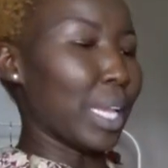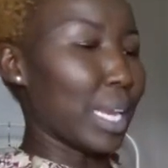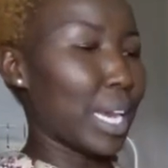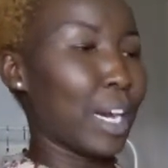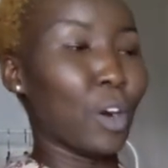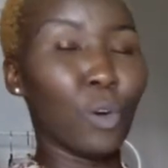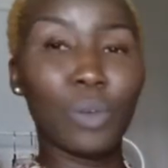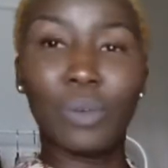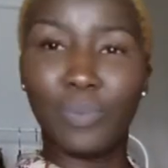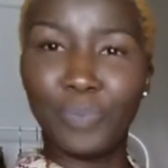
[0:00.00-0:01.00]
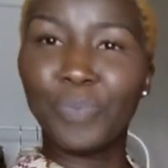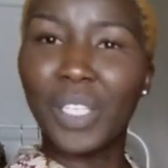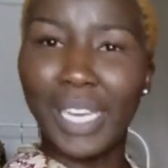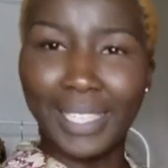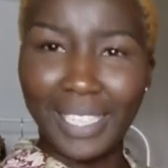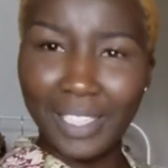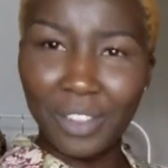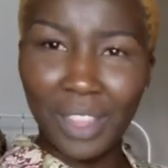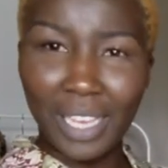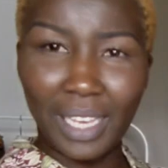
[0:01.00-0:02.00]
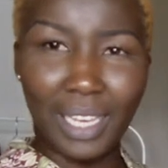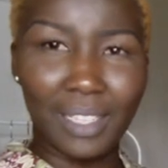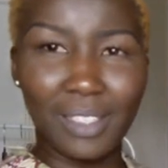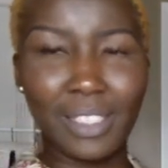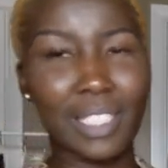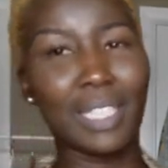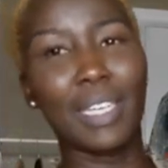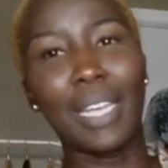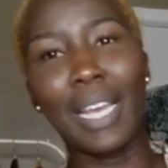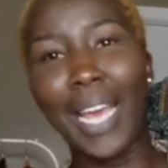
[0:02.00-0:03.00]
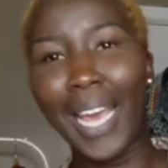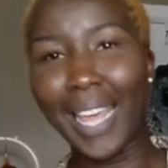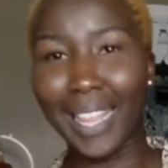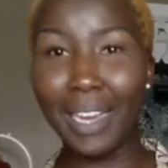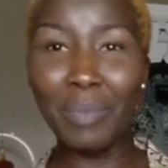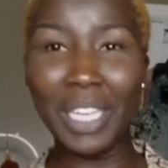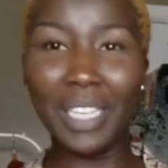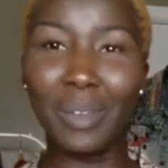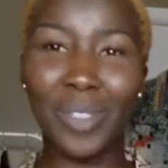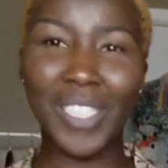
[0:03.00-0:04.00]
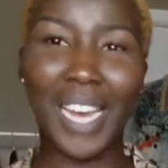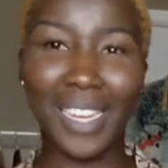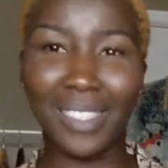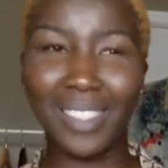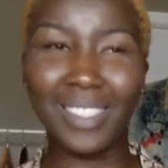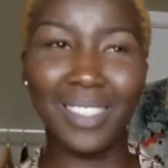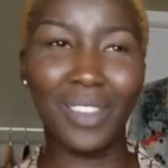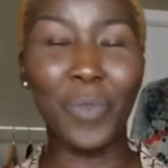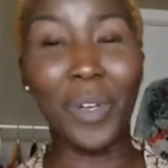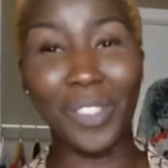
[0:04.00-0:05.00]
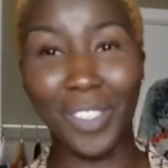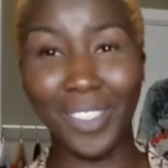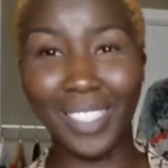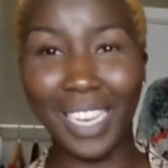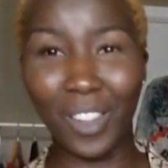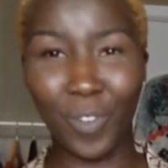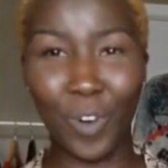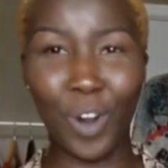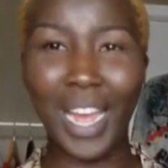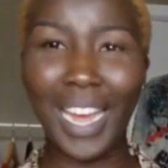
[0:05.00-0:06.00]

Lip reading: Now, another thing is that medium size was on sale for